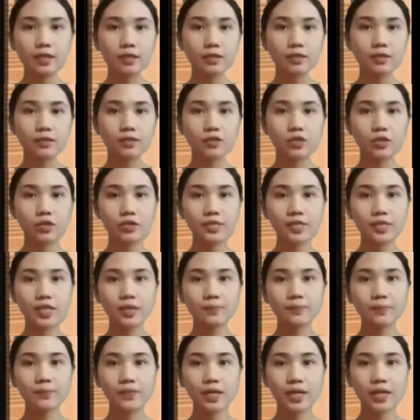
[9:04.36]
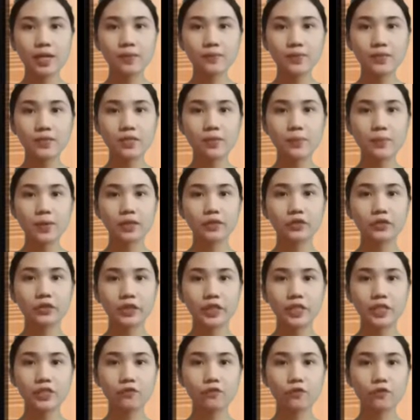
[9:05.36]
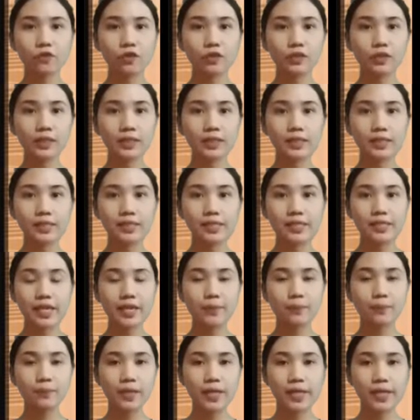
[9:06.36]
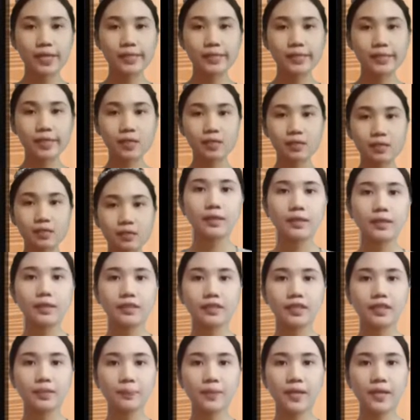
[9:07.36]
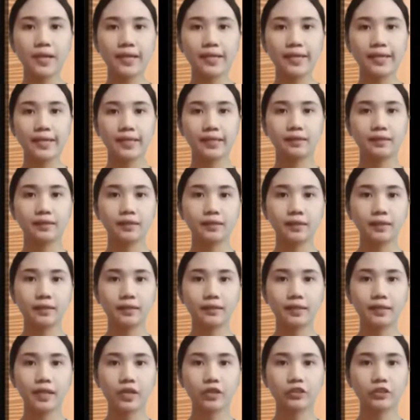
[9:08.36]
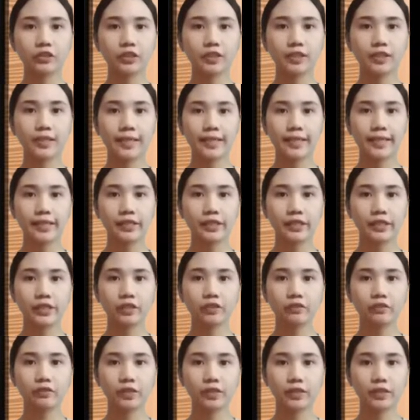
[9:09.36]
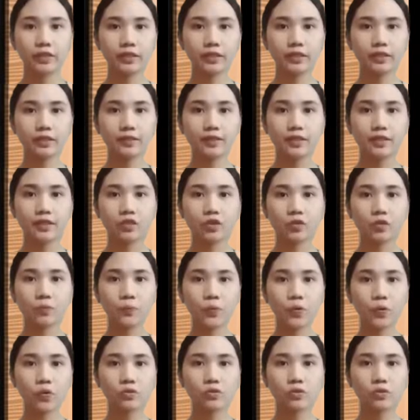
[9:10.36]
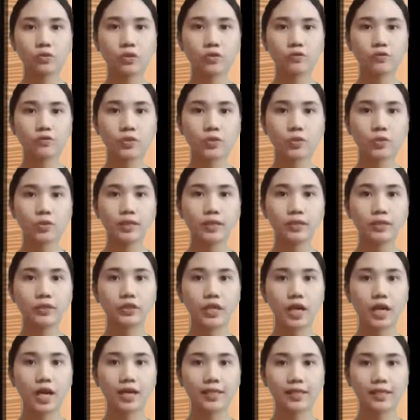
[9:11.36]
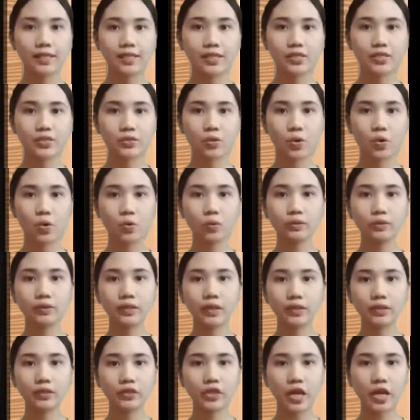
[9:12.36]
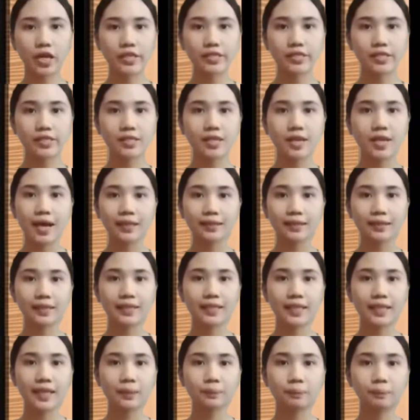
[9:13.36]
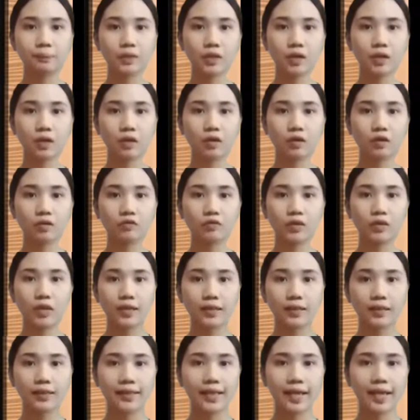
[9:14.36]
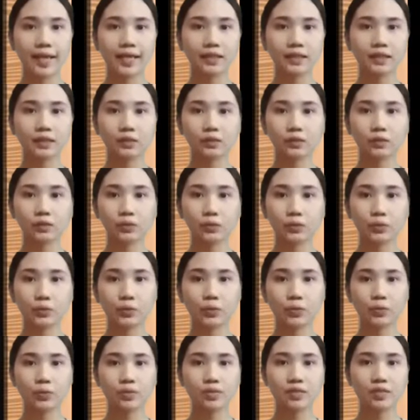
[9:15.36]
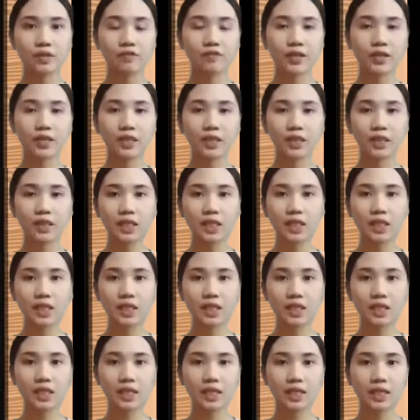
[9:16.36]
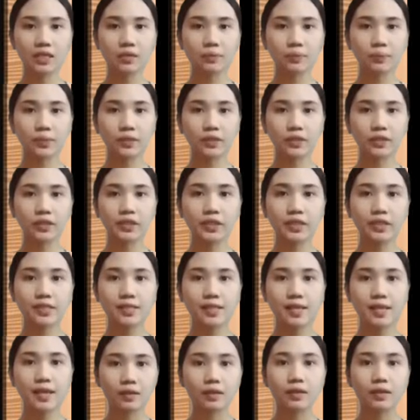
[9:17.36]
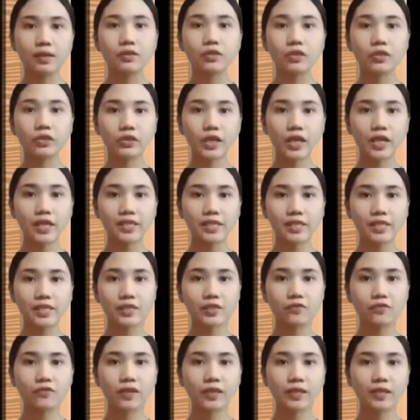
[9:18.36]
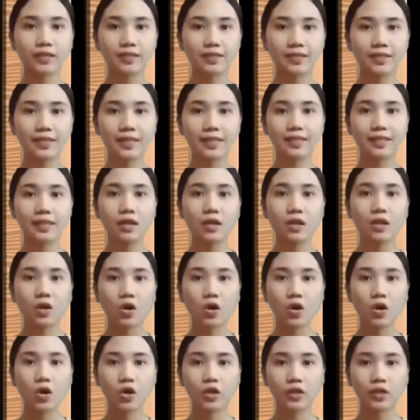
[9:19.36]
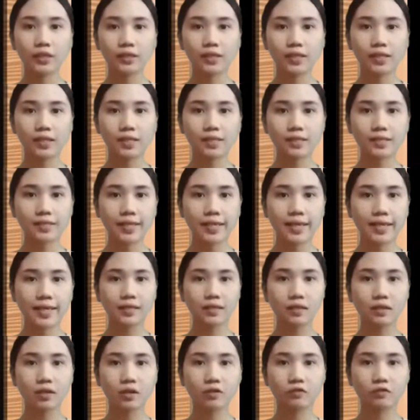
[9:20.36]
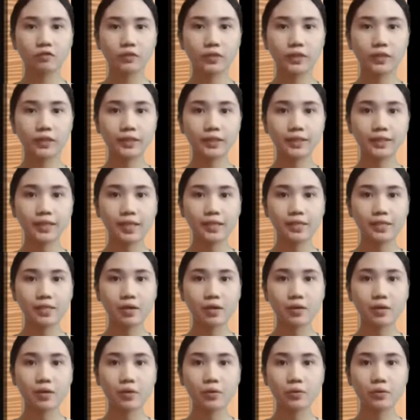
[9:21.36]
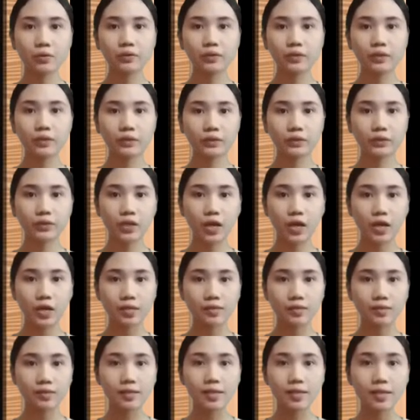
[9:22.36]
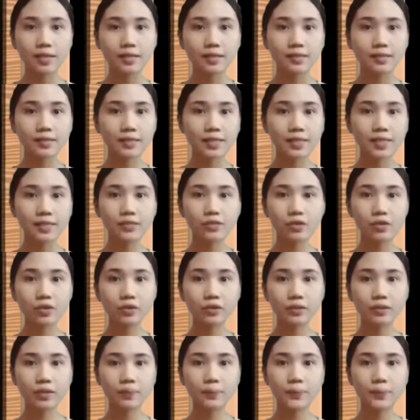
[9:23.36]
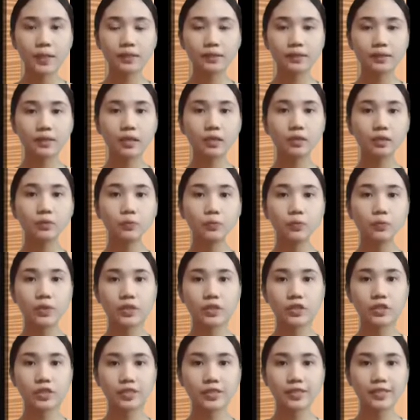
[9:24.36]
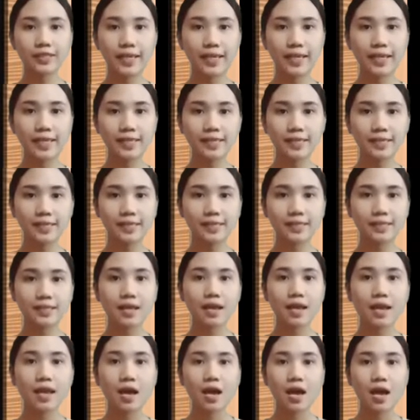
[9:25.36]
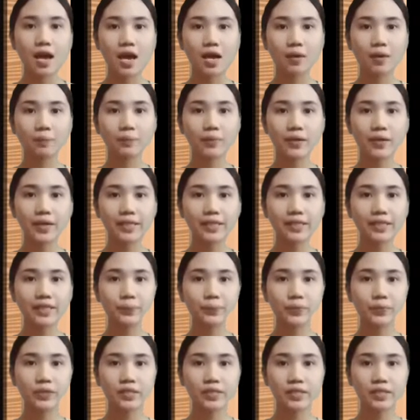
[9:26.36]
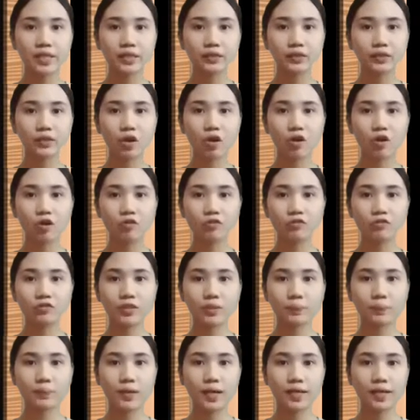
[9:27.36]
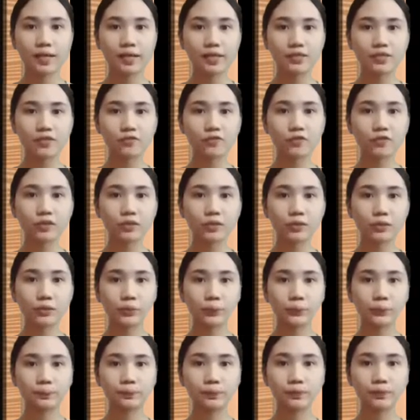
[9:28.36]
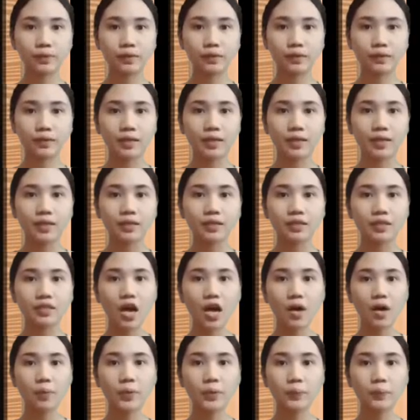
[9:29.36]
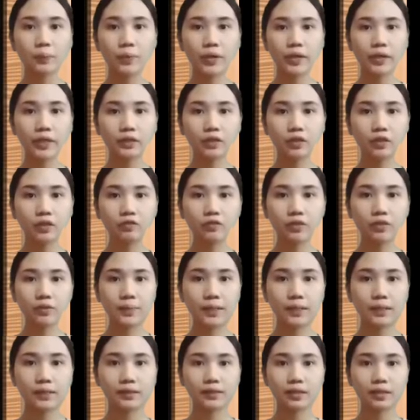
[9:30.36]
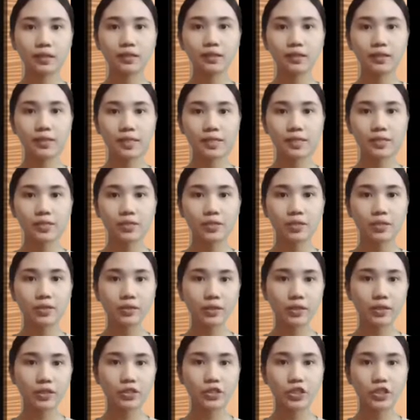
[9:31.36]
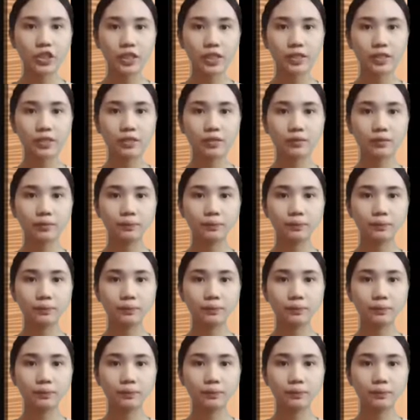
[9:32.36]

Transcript: though sometimes the boundaries fall in the same places. The planet. The outer layer of the Earth, composed of solid rock, is called the crust. At a depth of 10 to 70 kilometers, the crust is very thin. On the scale of Earth as a whole, the crust sits on the mantle, which takes up 80% of the planet's volume. The upper part of the mantle is rigid,